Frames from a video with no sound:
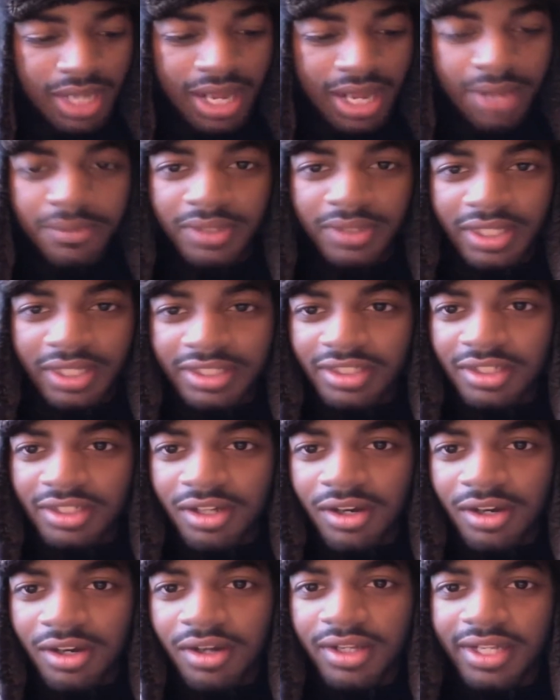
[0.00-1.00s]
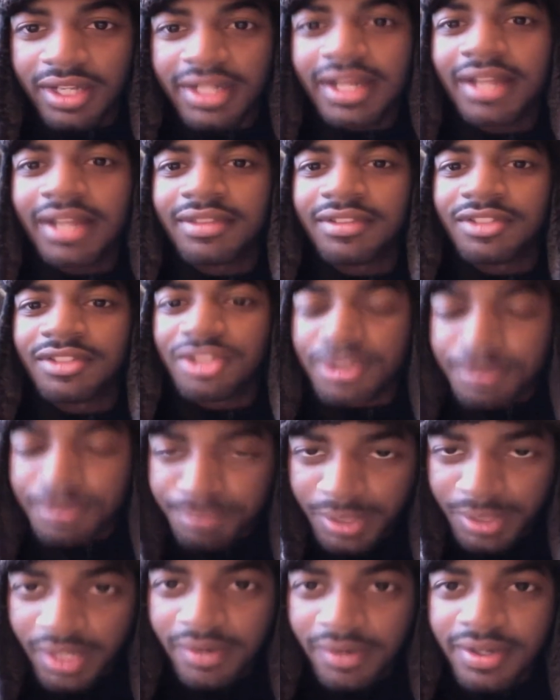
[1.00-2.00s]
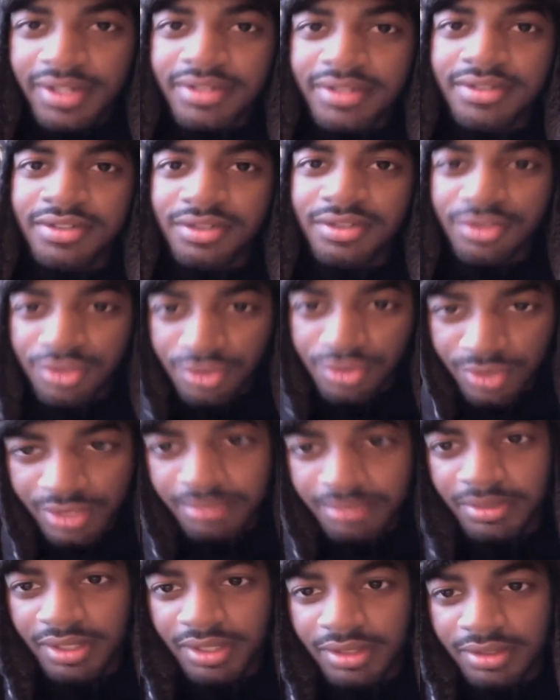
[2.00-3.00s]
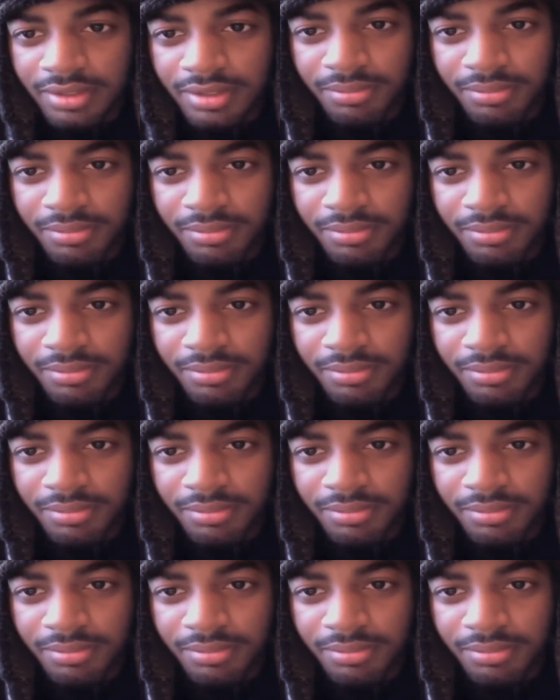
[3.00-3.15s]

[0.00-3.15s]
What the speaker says: I would like to call it got the Spirit treatment.